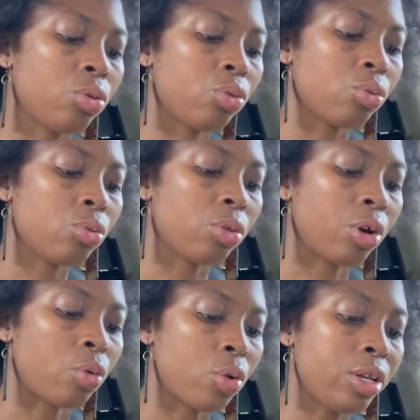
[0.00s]
through
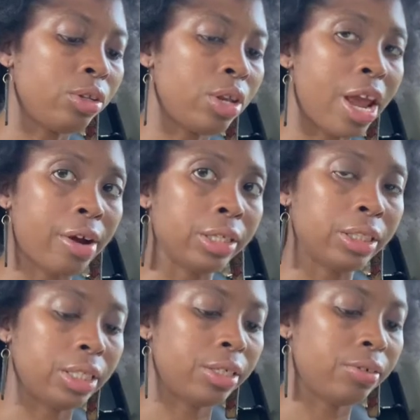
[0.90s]
their written
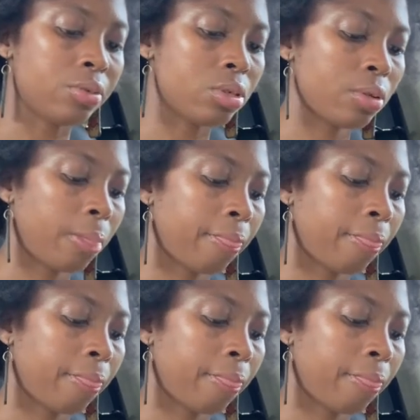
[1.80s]
narratives,